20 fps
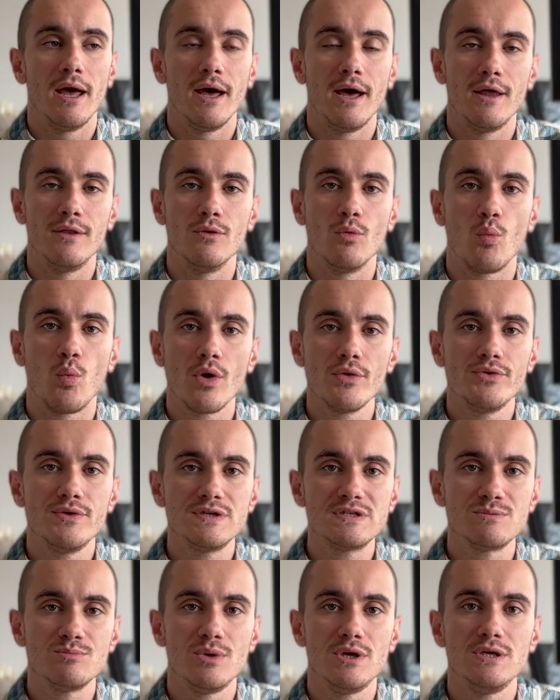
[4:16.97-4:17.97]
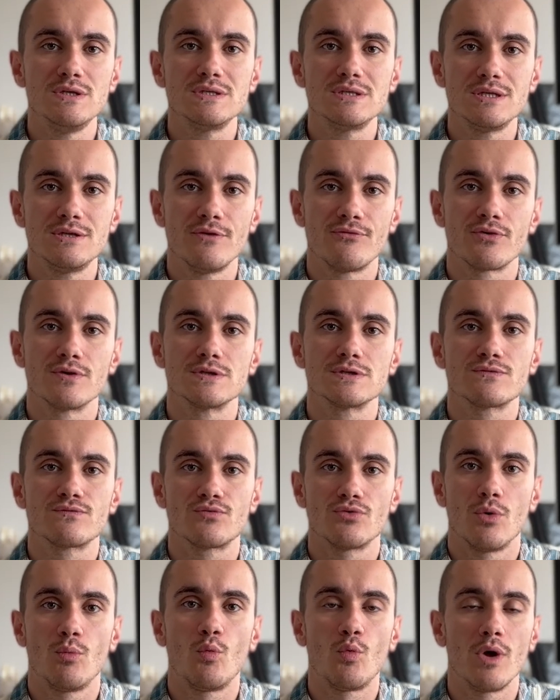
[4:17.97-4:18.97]
And what this means differs
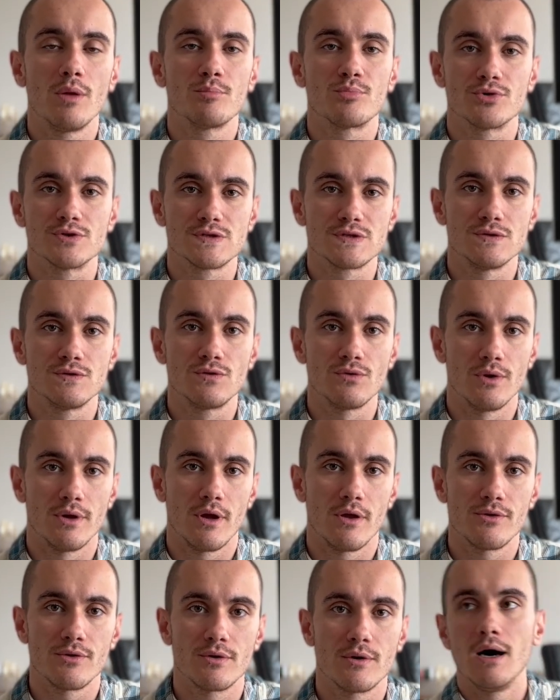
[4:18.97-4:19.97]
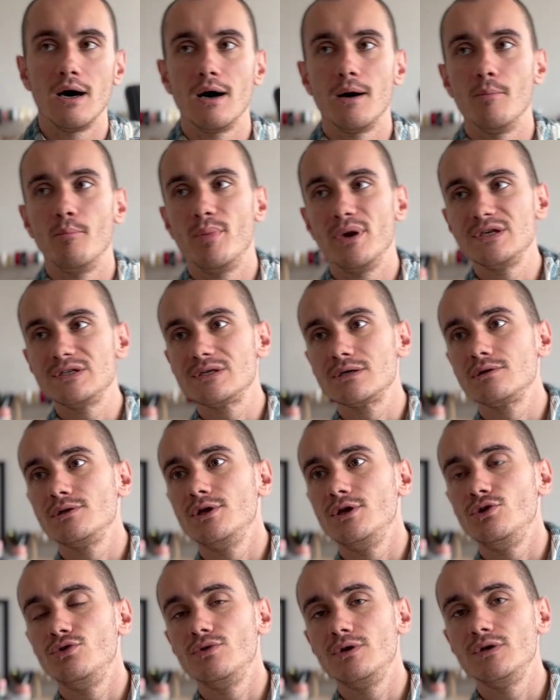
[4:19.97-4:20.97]
from one person to another. Uh,
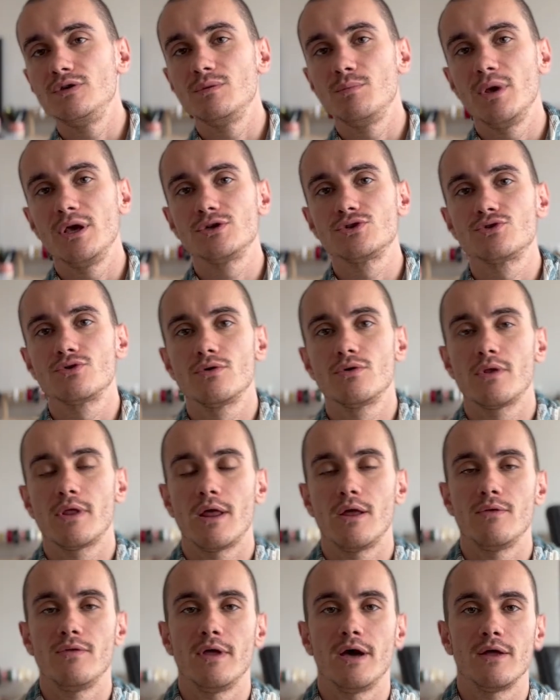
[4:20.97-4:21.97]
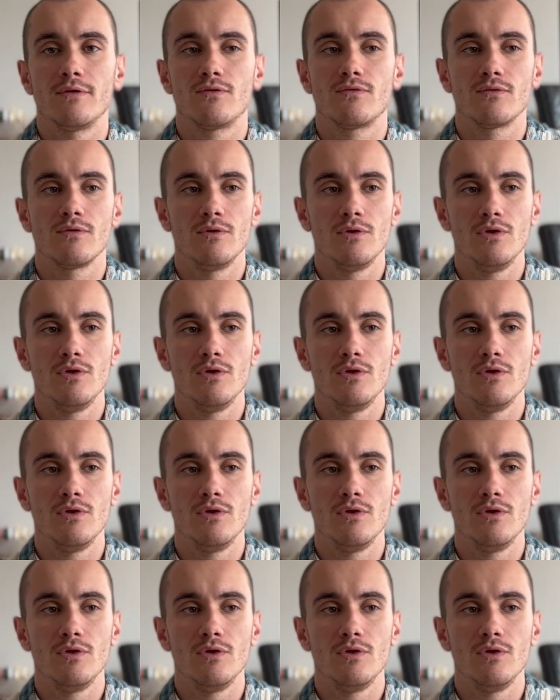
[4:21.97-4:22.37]
basically, you need to make sure that